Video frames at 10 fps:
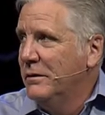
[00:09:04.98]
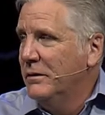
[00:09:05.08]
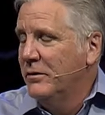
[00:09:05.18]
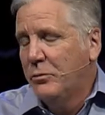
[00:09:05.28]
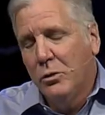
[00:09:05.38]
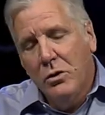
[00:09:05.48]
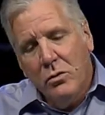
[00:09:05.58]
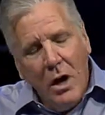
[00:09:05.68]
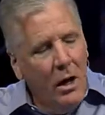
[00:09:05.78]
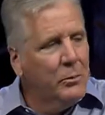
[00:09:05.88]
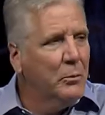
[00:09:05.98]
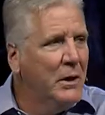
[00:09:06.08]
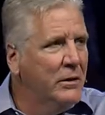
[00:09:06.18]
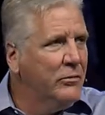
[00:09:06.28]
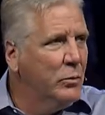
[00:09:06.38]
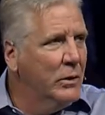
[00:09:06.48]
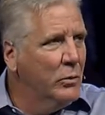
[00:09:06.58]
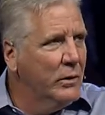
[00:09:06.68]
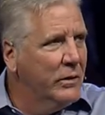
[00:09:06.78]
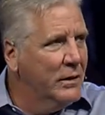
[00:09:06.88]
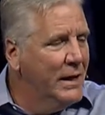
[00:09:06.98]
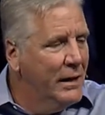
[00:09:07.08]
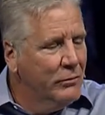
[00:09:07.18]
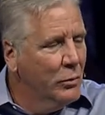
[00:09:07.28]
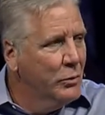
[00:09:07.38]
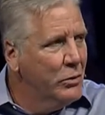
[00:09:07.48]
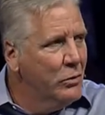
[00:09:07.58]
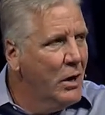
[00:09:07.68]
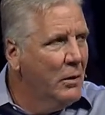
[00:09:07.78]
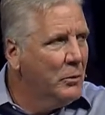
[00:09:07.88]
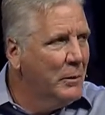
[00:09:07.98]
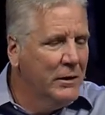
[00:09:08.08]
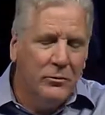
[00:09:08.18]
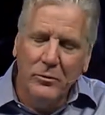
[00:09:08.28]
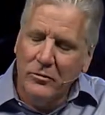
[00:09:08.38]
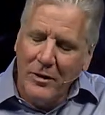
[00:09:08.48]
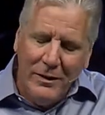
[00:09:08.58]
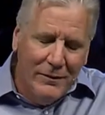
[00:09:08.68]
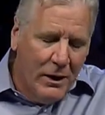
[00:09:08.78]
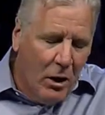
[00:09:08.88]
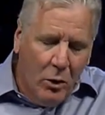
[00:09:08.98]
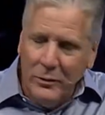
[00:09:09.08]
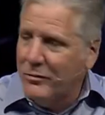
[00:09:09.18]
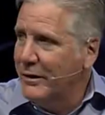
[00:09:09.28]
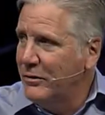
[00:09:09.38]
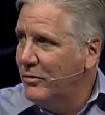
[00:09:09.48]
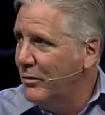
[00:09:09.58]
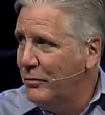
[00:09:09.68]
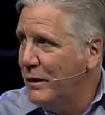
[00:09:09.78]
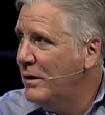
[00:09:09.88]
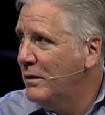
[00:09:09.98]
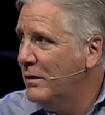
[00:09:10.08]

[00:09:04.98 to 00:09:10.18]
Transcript: Listen, when you compromise with the devil, when you compromise with Satan, that always leads to defeat.